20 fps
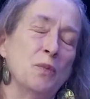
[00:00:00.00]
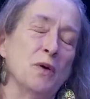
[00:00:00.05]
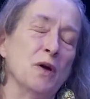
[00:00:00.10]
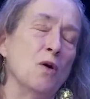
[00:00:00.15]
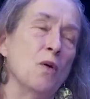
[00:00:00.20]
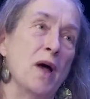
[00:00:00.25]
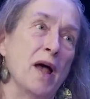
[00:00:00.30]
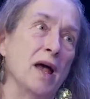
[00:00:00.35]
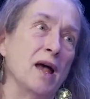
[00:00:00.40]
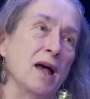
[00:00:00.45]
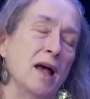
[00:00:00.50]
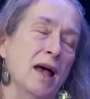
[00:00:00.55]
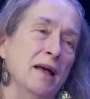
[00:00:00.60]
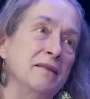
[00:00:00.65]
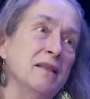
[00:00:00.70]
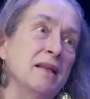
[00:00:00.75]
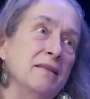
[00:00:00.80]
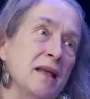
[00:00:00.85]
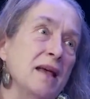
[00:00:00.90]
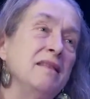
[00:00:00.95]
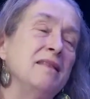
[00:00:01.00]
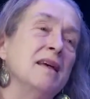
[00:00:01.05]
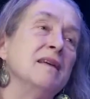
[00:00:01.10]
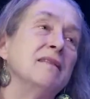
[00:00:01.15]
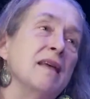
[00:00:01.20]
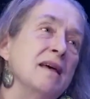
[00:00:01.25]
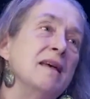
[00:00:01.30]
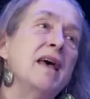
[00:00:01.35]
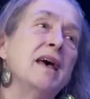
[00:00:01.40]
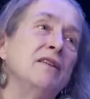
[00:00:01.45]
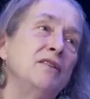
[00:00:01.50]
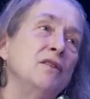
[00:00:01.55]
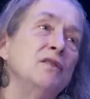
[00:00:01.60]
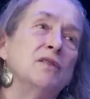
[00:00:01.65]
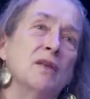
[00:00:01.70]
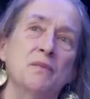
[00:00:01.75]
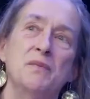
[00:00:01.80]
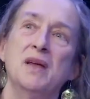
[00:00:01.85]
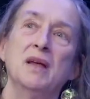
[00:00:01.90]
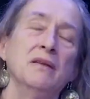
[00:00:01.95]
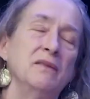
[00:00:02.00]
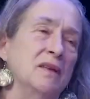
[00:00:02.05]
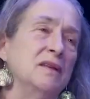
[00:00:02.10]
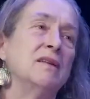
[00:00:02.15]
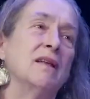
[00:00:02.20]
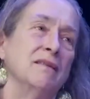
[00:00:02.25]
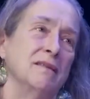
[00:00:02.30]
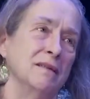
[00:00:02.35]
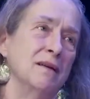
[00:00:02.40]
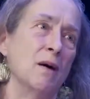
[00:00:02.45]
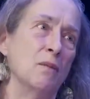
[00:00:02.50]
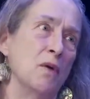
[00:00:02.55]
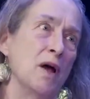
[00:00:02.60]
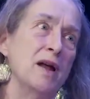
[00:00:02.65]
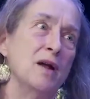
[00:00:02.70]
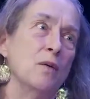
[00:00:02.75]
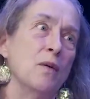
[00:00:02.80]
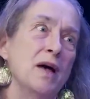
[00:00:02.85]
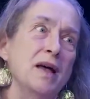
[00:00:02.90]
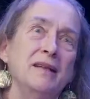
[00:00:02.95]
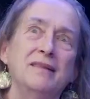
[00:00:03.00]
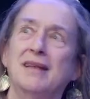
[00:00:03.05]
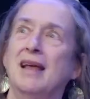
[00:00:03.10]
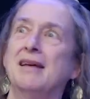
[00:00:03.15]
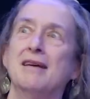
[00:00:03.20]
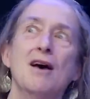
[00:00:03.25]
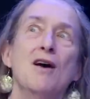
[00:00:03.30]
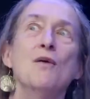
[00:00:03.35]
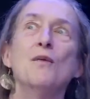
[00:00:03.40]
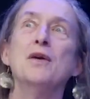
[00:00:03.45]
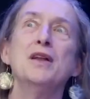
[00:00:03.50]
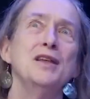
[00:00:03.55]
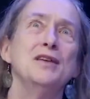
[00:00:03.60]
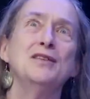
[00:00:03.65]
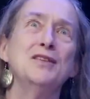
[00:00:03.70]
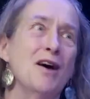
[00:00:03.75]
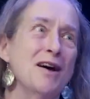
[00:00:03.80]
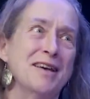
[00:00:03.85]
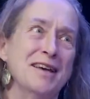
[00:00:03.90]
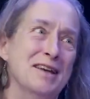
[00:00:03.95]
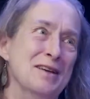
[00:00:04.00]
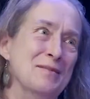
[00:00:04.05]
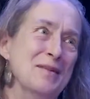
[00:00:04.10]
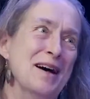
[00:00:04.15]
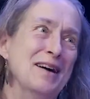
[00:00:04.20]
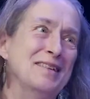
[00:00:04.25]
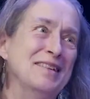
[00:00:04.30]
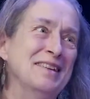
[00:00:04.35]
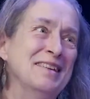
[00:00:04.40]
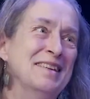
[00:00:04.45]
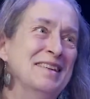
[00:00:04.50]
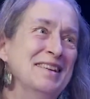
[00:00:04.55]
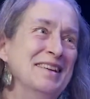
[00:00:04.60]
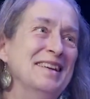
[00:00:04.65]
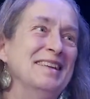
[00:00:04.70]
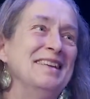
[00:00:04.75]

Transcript: super quick, and then they think they can't do something because it doesn't come right away. It's like, what are you talking about?